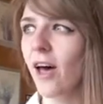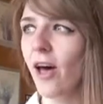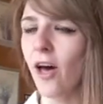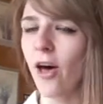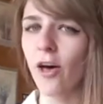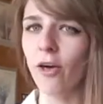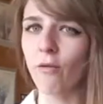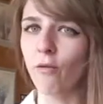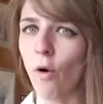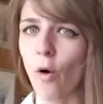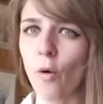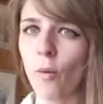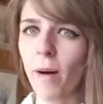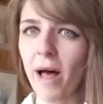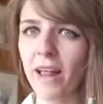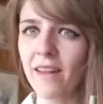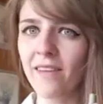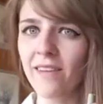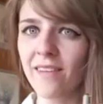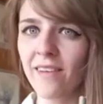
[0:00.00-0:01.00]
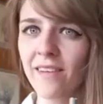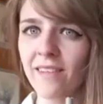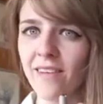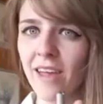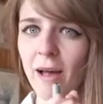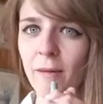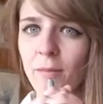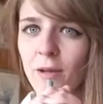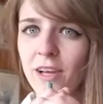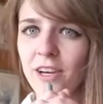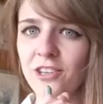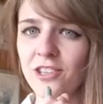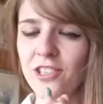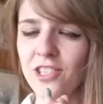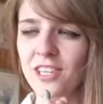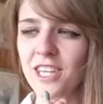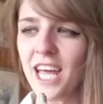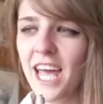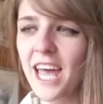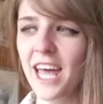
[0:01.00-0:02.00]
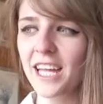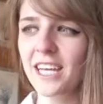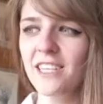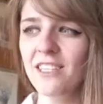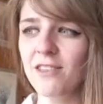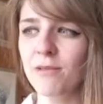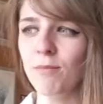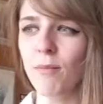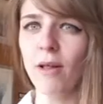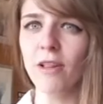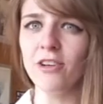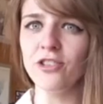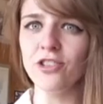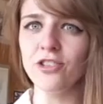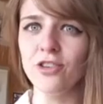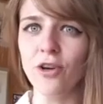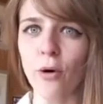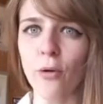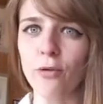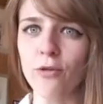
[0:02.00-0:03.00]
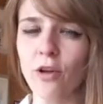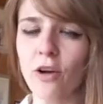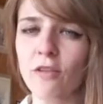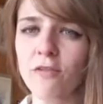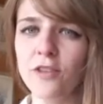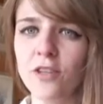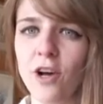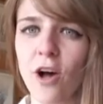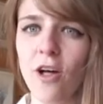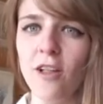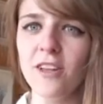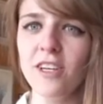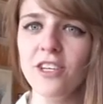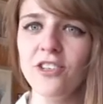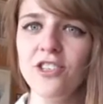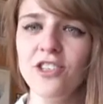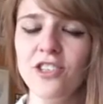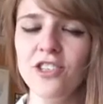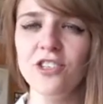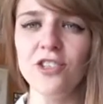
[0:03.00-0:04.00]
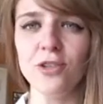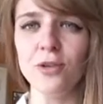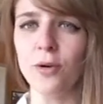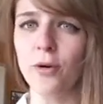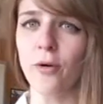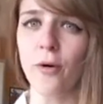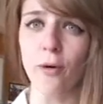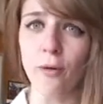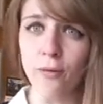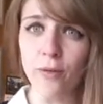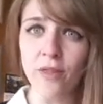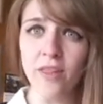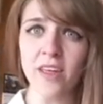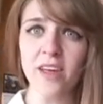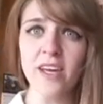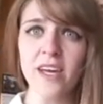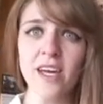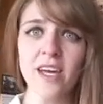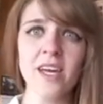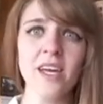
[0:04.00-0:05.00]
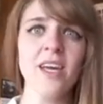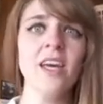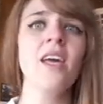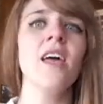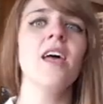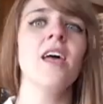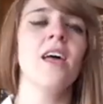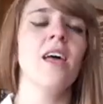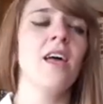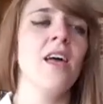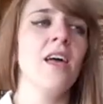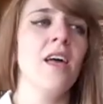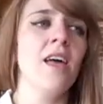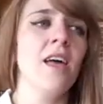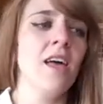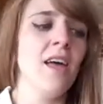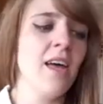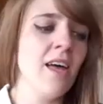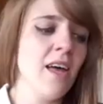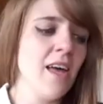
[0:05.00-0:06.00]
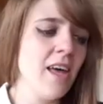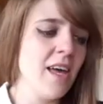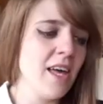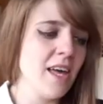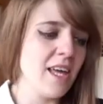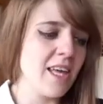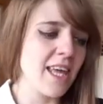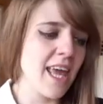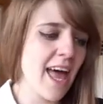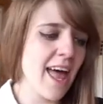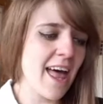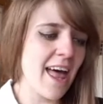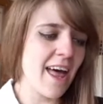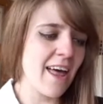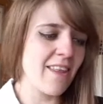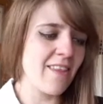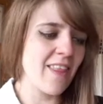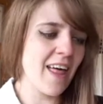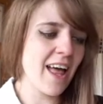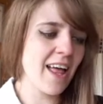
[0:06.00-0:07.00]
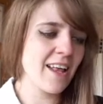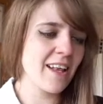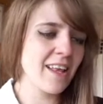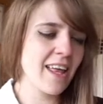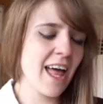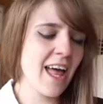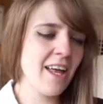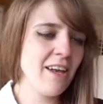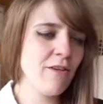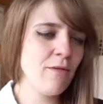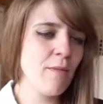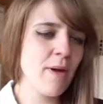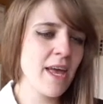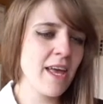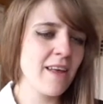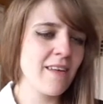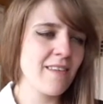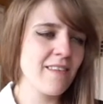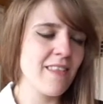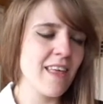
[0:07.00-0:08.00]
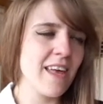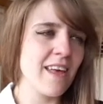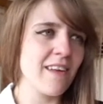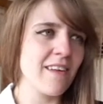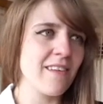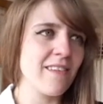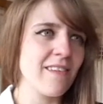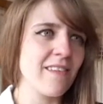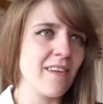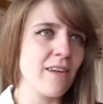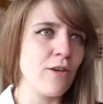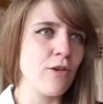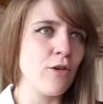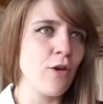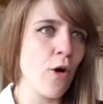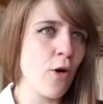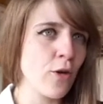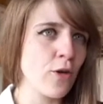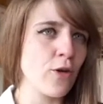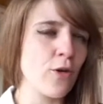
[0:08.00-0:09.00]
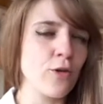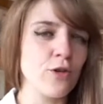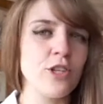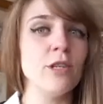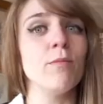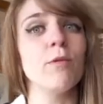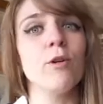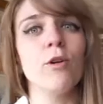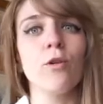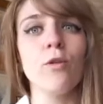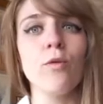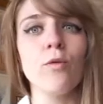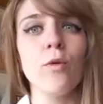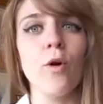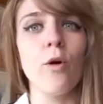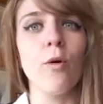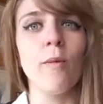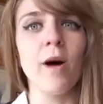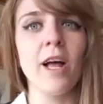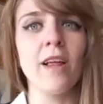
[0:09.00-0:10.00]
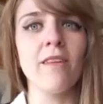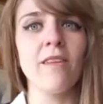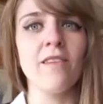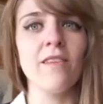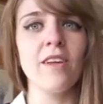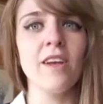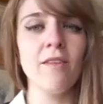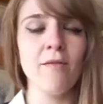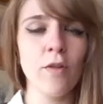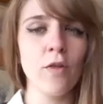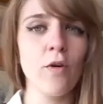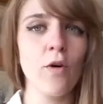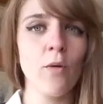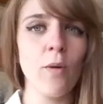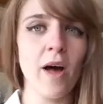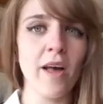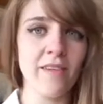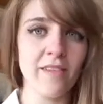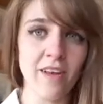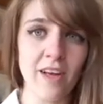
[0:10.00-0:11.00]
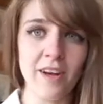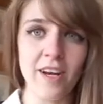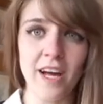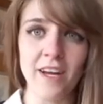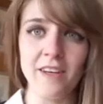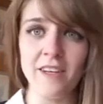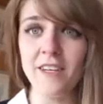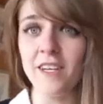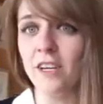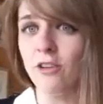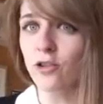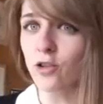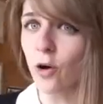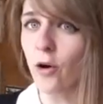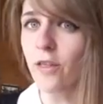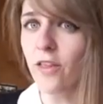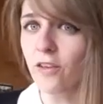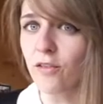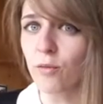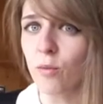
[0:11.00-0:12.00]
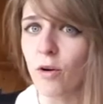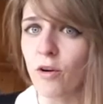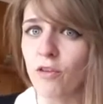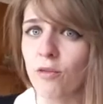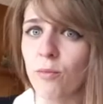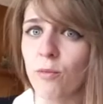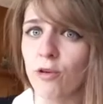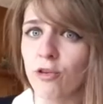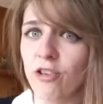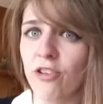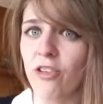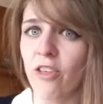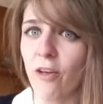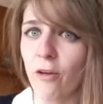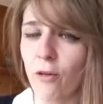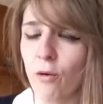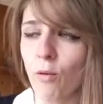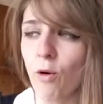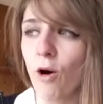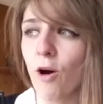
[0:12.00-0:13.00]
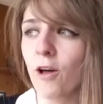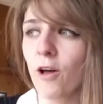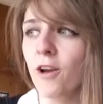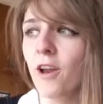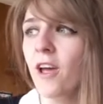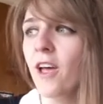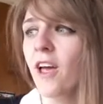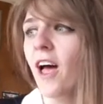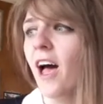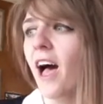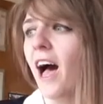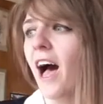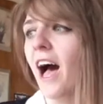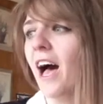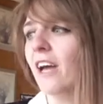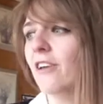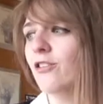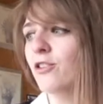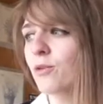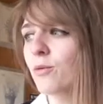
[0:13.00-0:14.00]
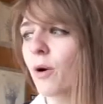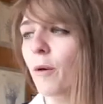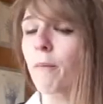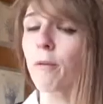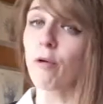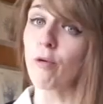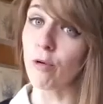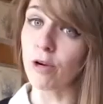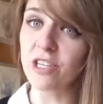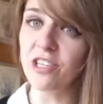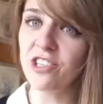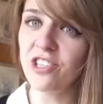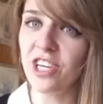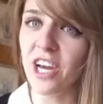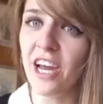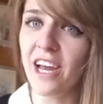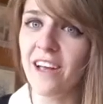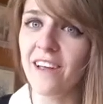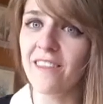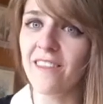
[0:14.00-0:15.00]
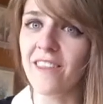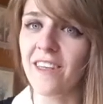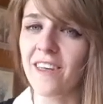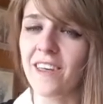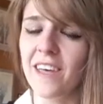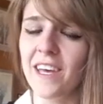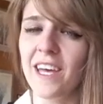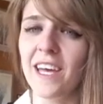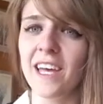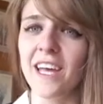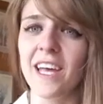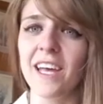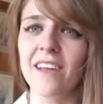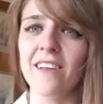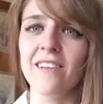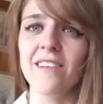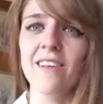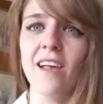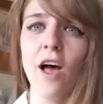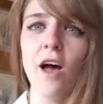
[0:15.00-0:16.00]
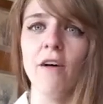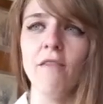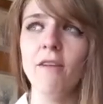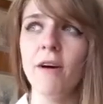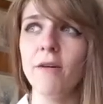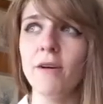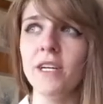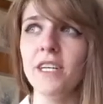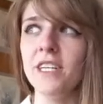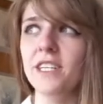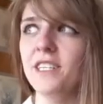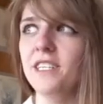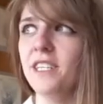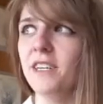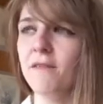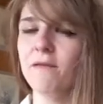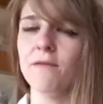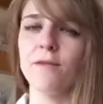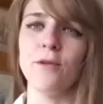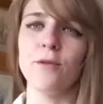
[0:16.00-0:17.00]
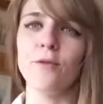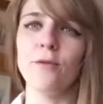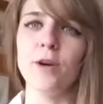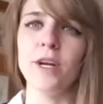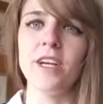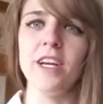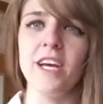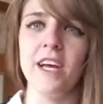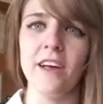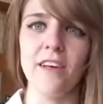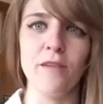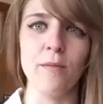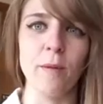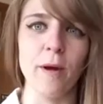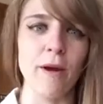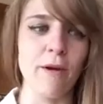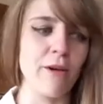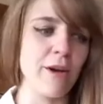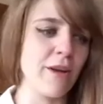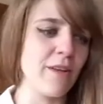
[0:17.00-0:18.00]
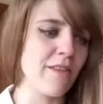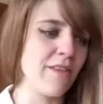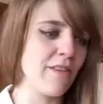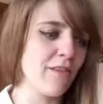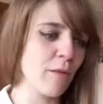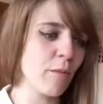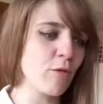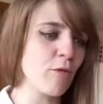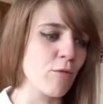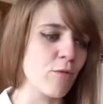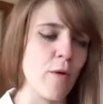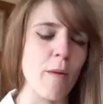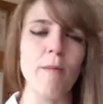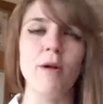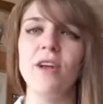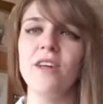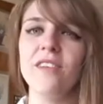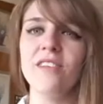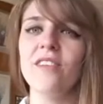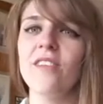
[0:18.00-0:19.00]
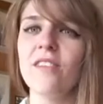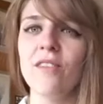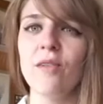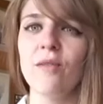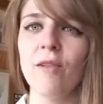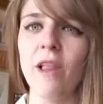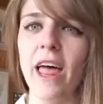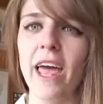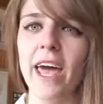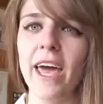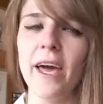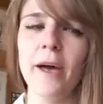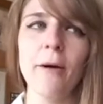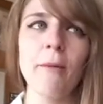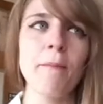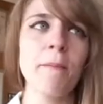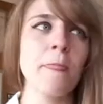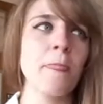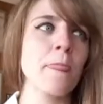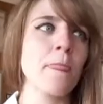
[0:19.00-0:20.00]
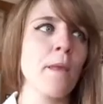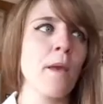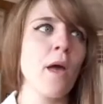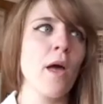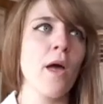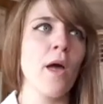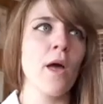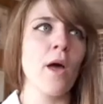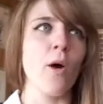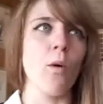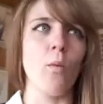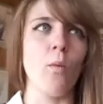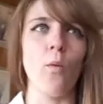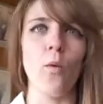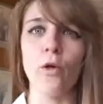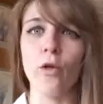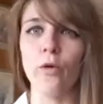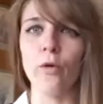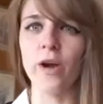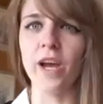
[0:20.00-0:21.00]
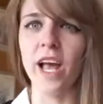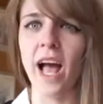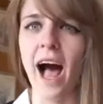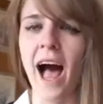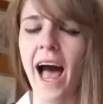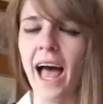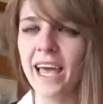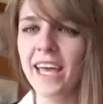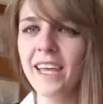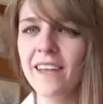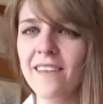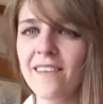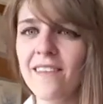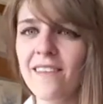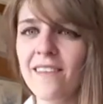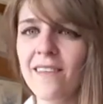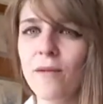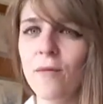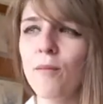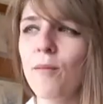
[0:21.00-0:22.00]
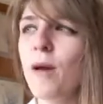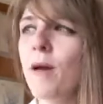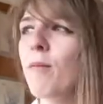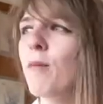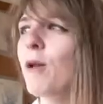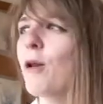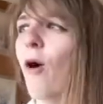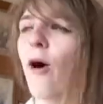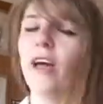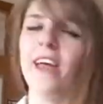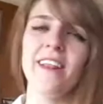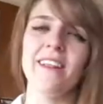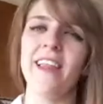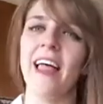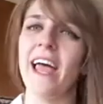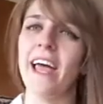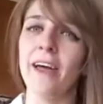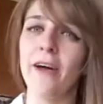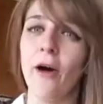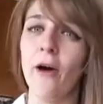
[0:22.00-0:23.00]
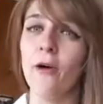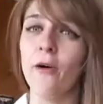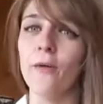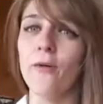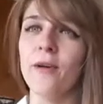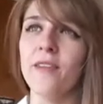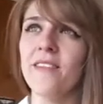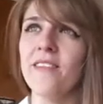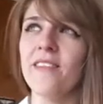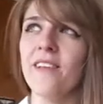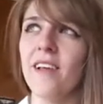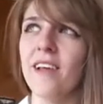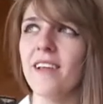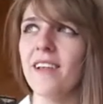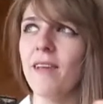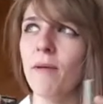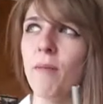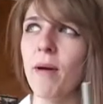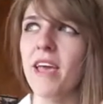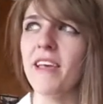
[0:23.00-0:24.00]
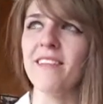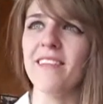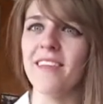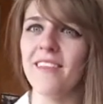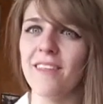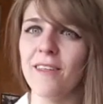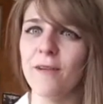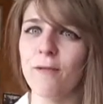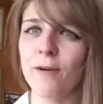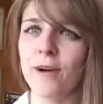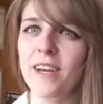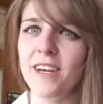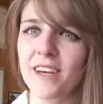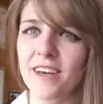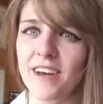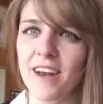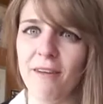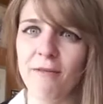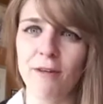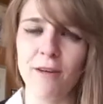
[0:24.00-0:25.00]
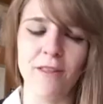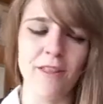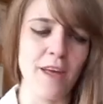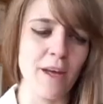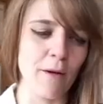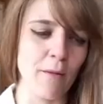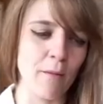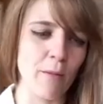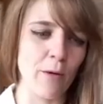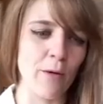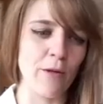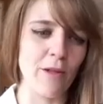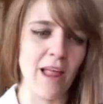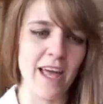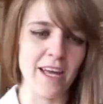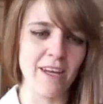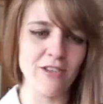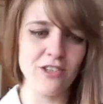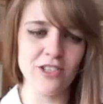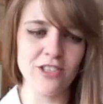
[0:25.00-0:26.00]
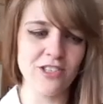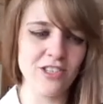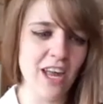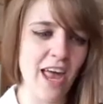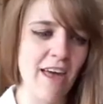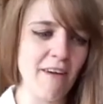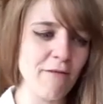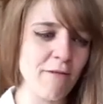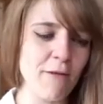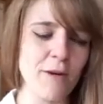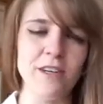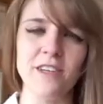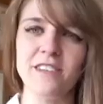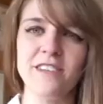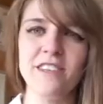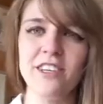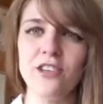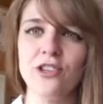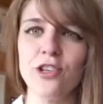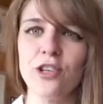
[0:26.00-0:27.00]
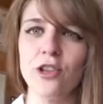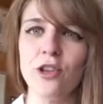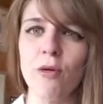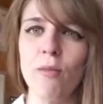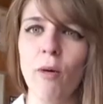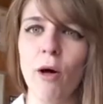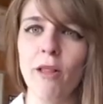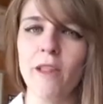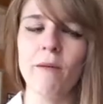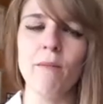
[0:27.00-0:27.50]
a romance established at the end and Molly just goes off to college to do her own thing. Yeah, that kind of makes this not your typical romance. And even though I said I didn't enjoy this one as much as the other one, I do appreciate that it is a very different reading experience. It's almost reminiscent of like Wuthering Heights. Maybe not in like, oh, it's amazingly written and everything, but like just every decision that Molly